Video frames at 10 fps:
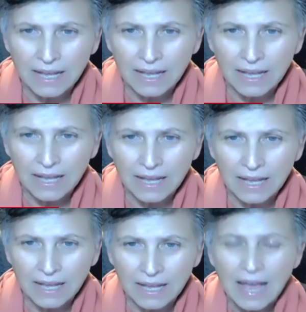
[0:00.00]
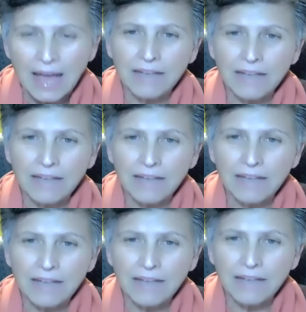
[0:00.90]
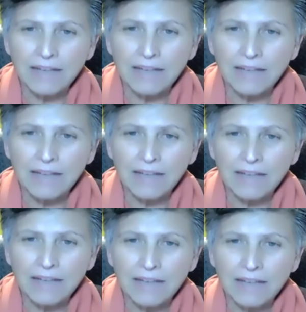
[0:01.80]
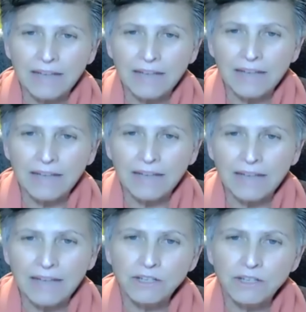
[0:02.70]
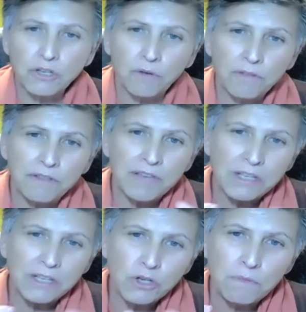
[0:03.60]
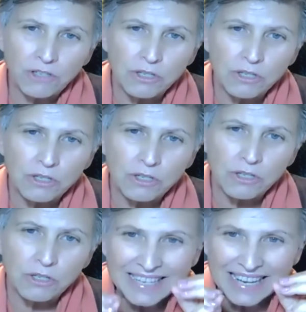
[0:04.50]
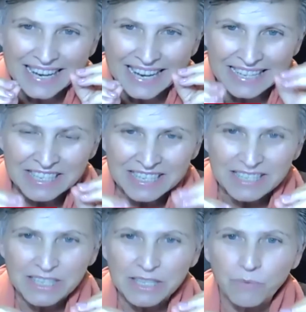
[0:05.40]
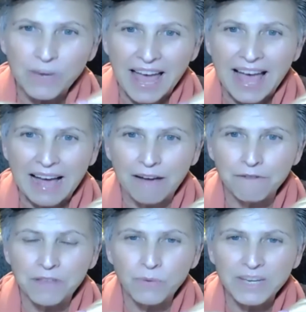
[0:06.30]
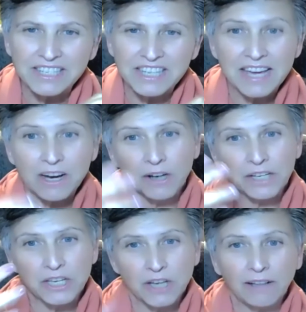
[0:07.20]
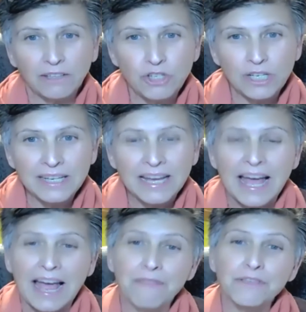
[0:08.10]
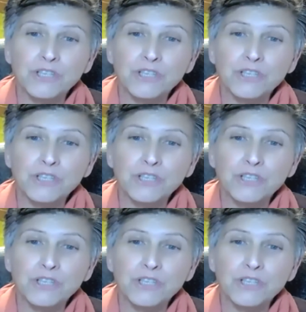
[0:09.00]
And so these two mentions of the house of David are the only instances that we have that we can take archaeology and